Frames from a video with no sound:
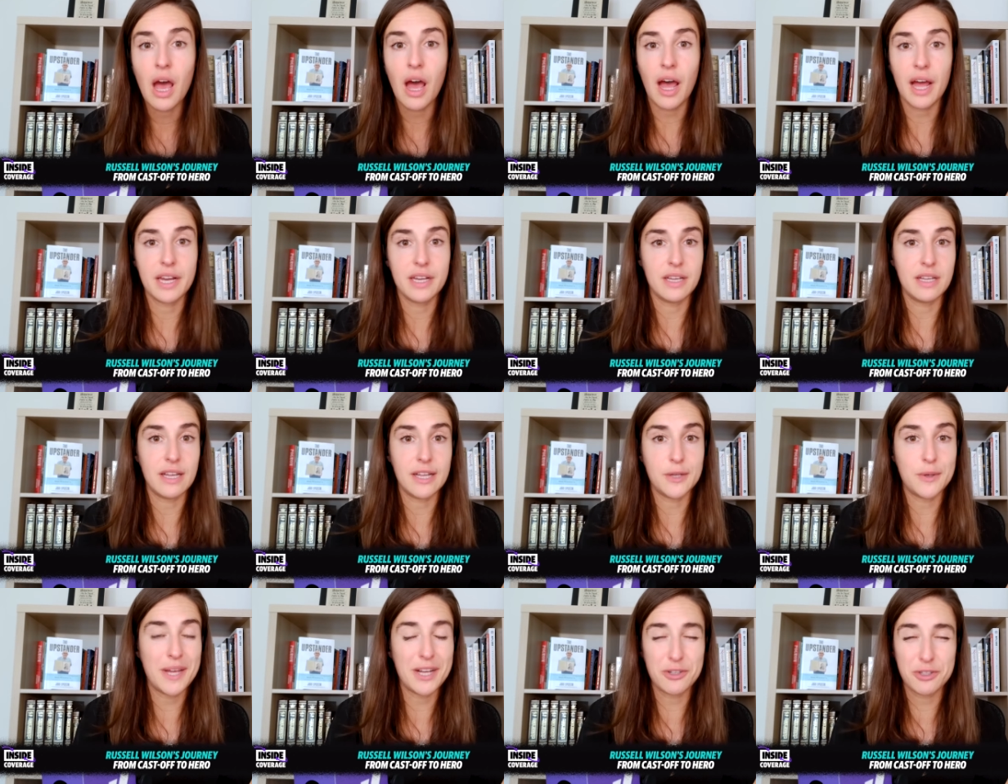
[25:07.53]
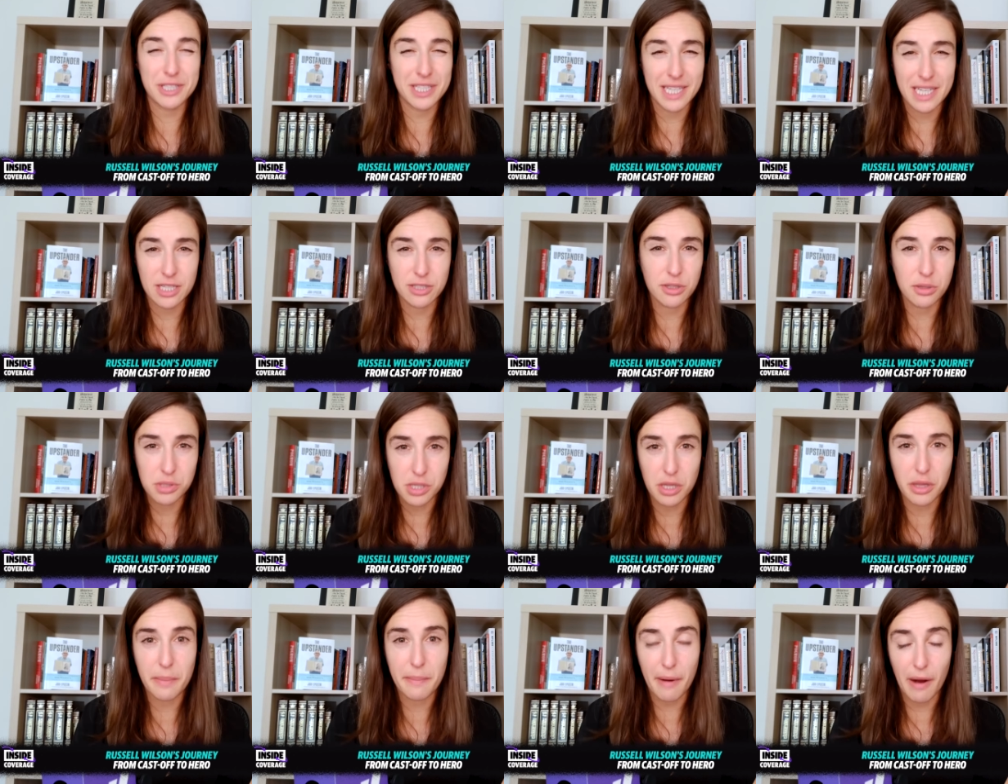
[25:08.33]
I you can't really hear
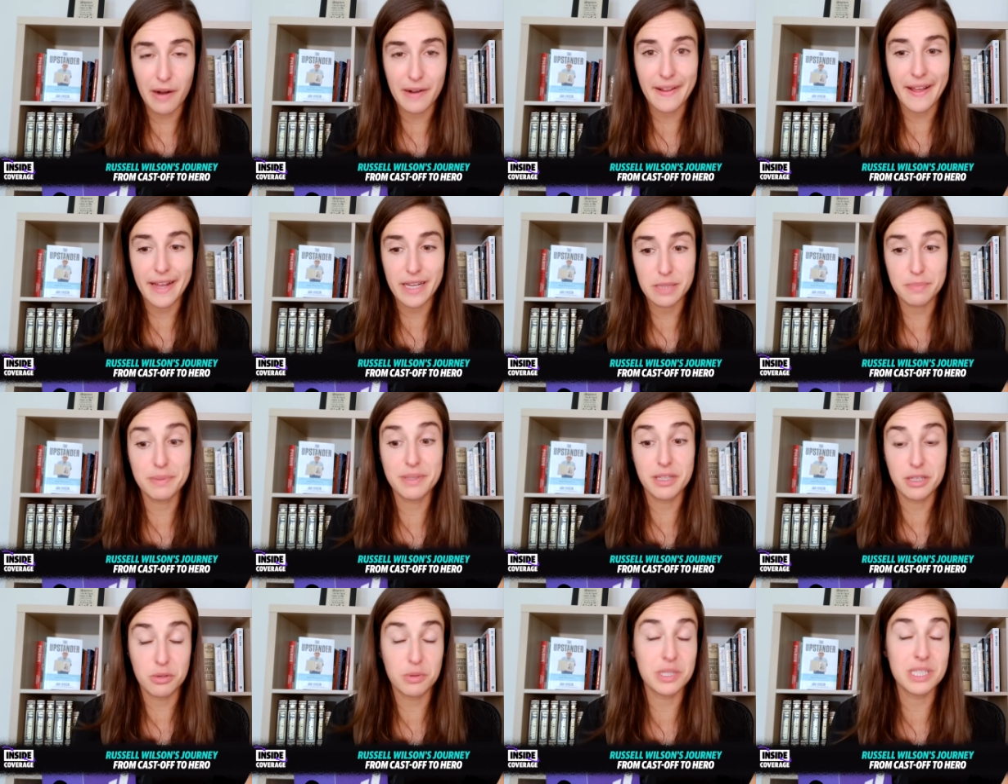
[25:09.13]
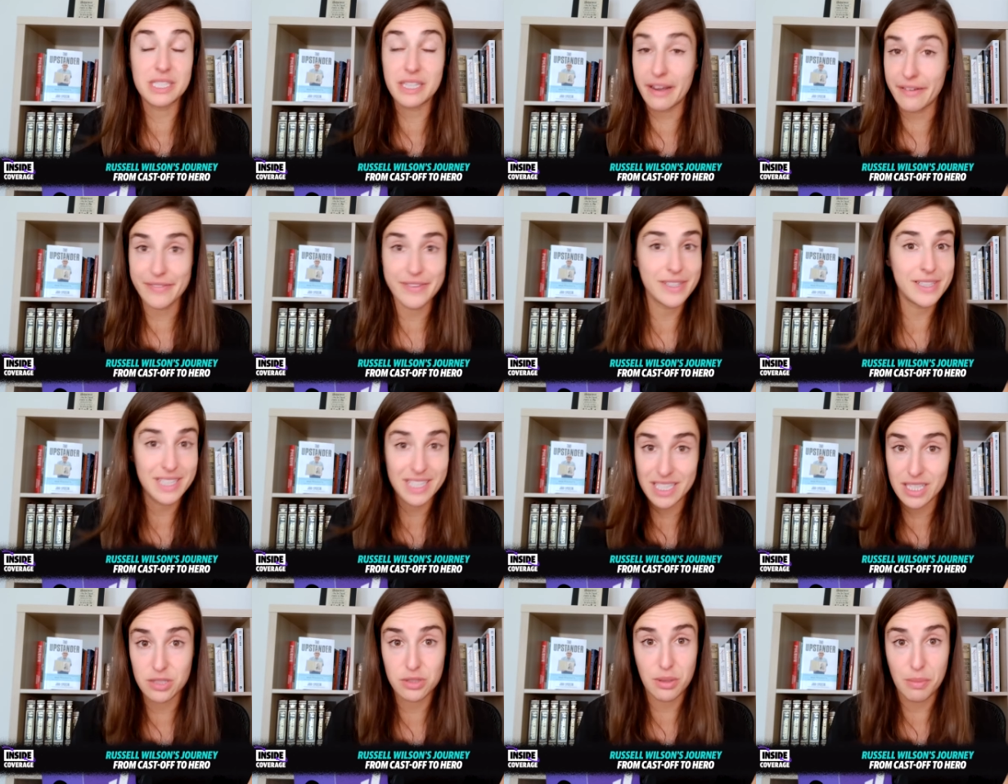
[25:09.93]
those on the broadcast, but the, you can
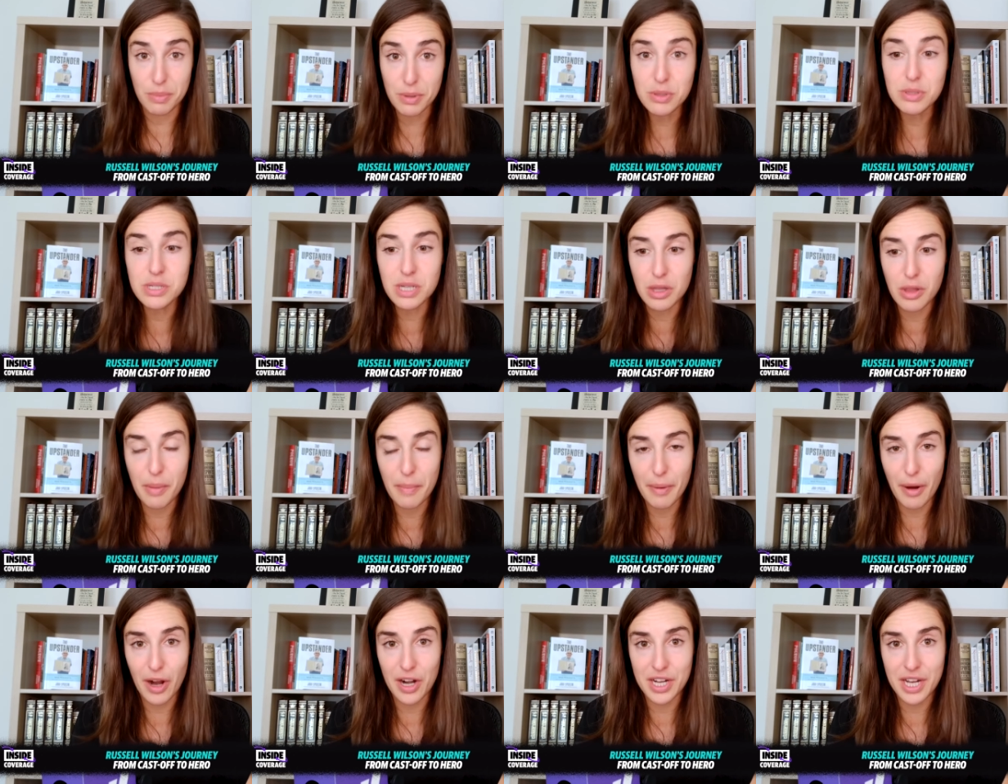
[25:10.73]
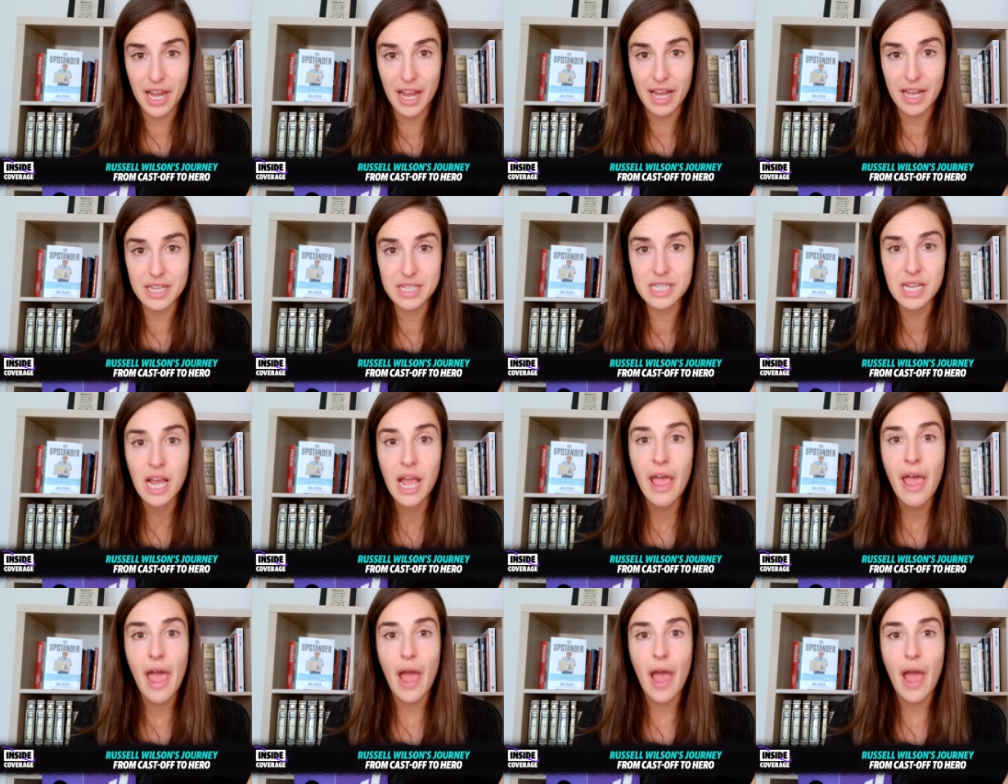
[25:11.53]
definitely hear the boos on the broadcast.